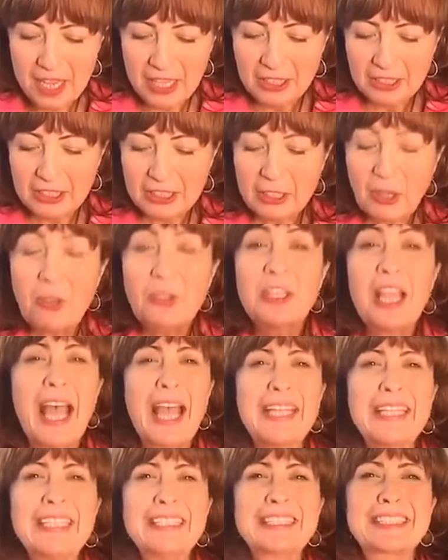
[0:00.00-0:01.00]
So
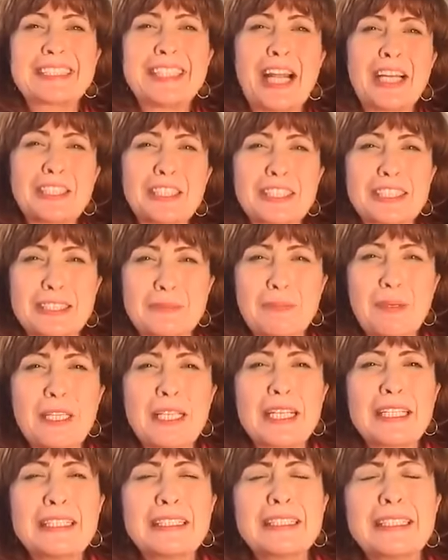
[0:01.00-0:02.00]
then he started
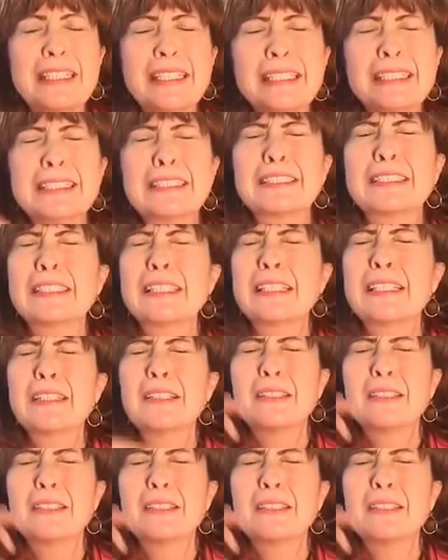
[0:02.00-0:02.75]
speaking. This,